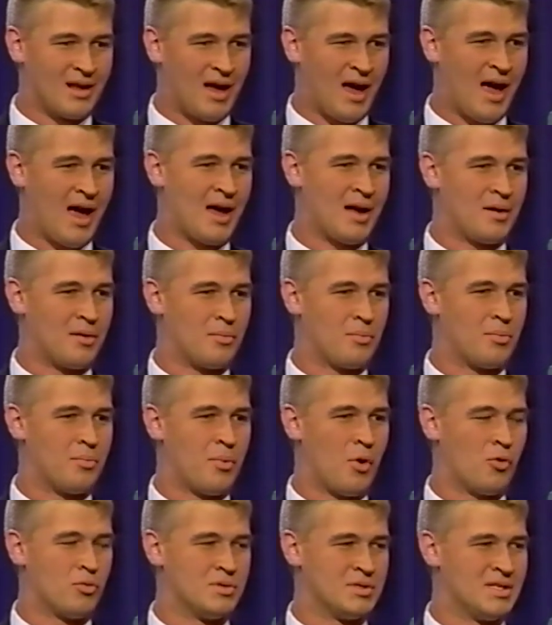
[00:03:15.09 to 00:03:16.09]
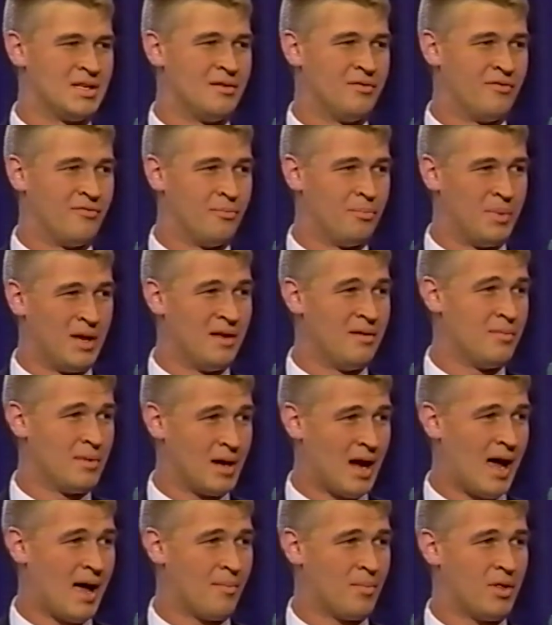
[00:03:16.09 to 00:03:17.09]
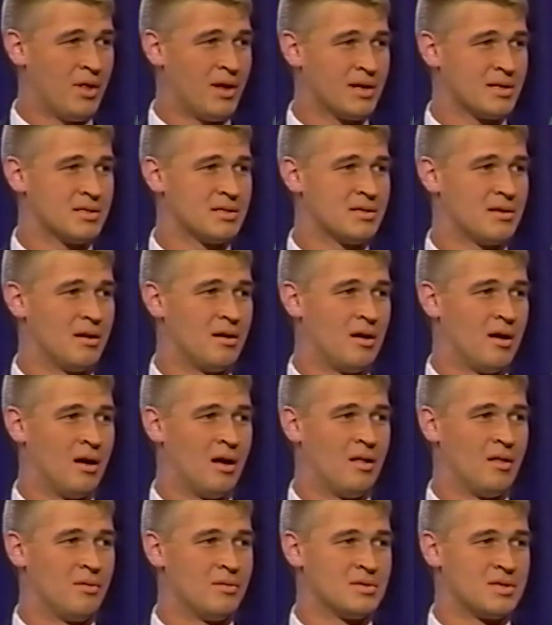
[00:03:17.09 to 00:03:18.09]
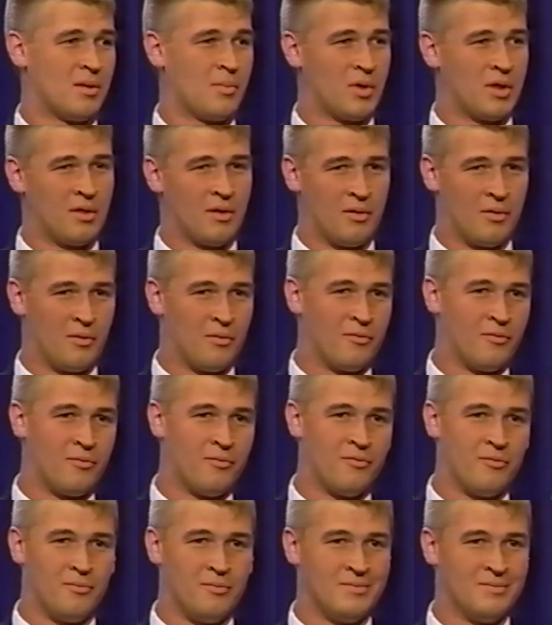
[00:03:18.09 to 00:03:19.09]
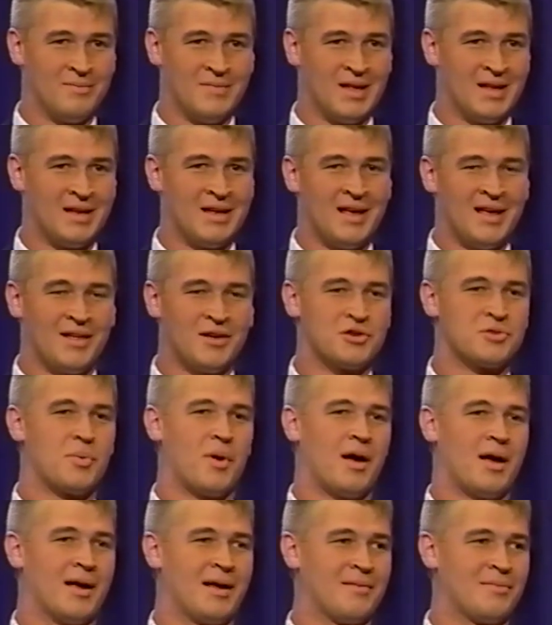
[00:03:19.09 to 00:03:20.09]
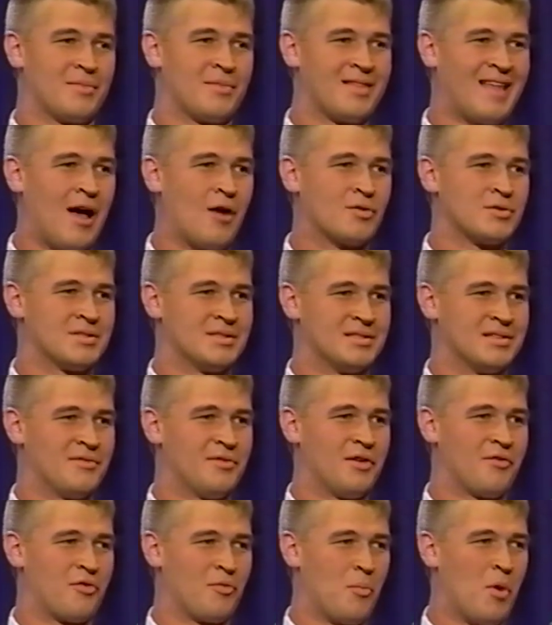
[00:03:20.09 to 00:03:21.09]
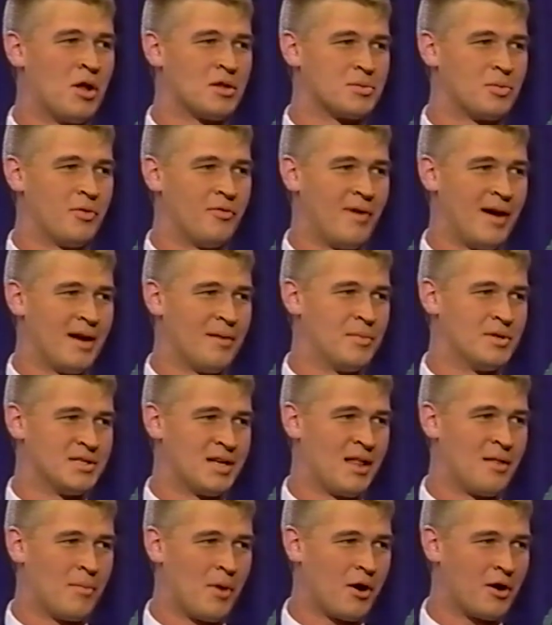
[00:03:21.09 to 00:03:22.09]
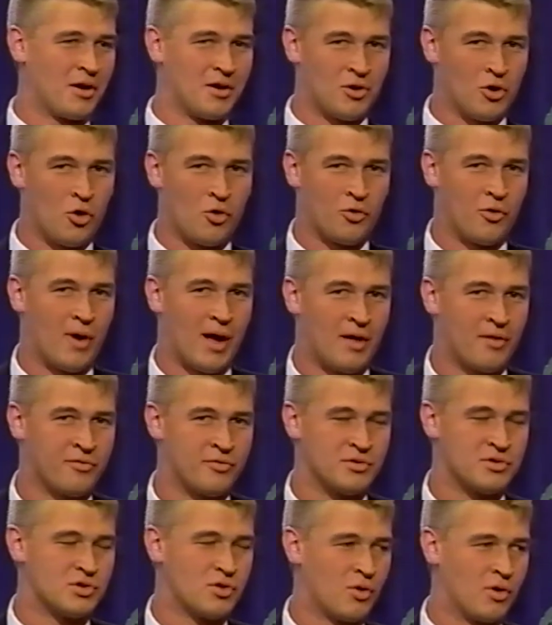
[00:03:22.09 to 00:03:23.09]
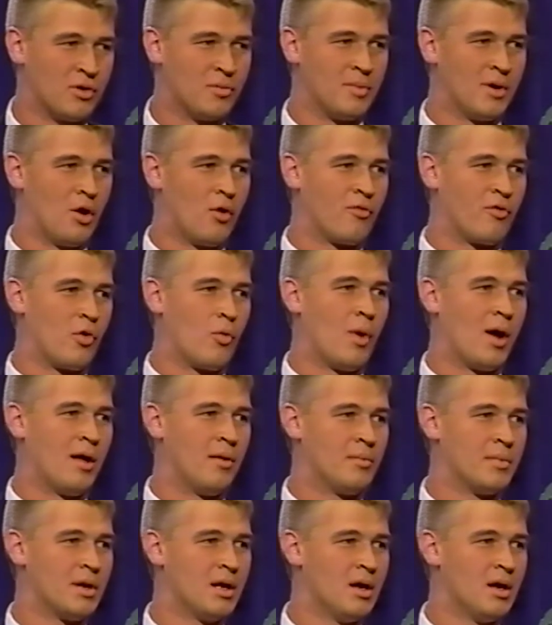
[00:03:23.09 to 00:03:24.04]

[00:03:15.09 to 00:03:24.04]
high-potency B complex. Some of there's probably thousands of different multiple vitamins on the market. You go into a health food store, you'd be overwhelmed.